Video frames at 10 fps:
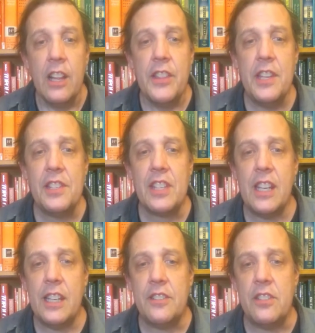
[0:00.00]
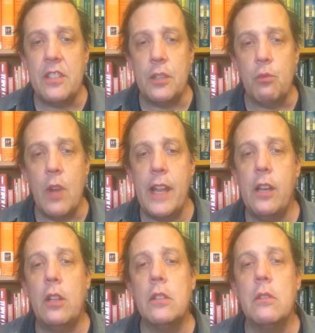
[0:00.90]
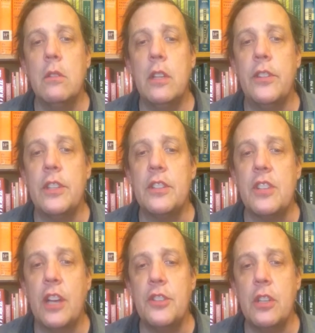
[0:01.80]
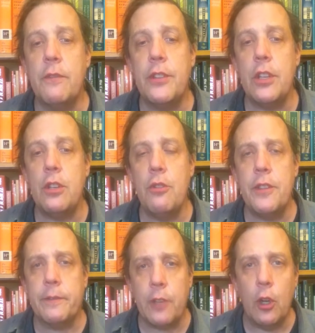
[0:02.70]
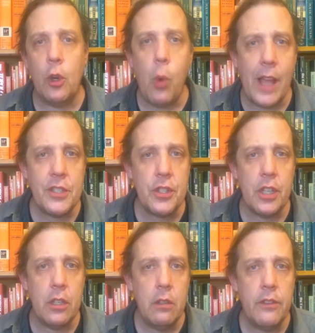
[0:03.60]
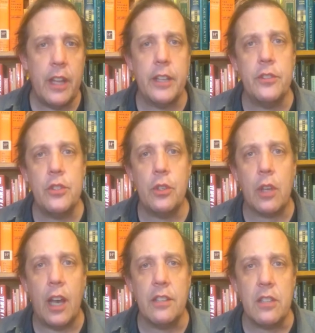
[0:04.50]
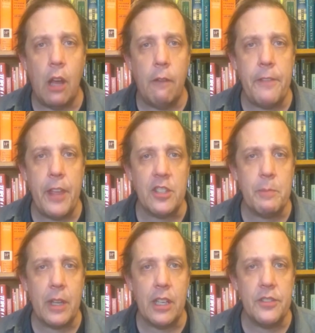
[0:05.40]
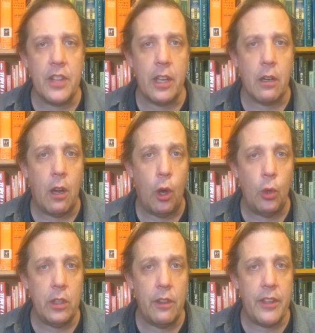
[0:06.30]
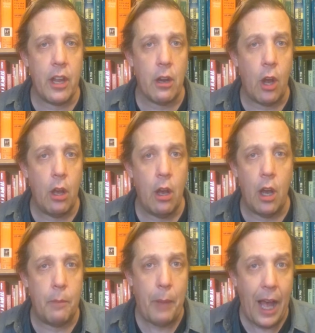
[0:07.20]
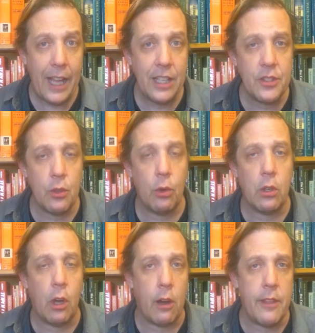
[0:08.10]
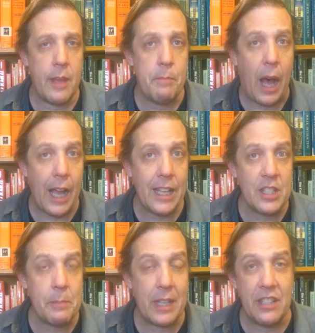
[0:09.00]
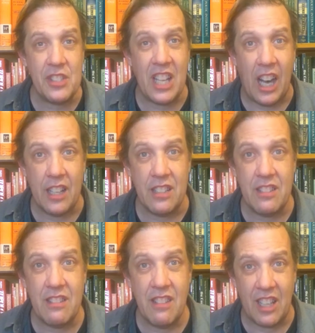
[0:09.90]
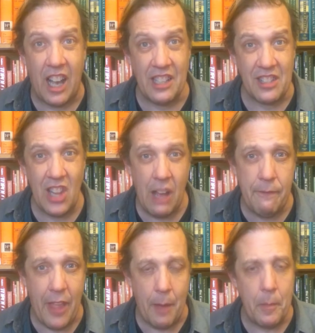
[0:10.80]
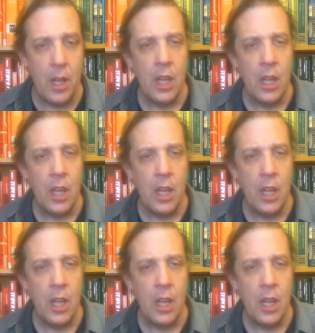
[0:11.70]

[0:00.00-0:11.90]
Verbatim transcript: This gets derailed in the discussion of the Euthyphro question, that is, do gods love things because they are whole, they are uh, pious, or are they pious because God the gods love them?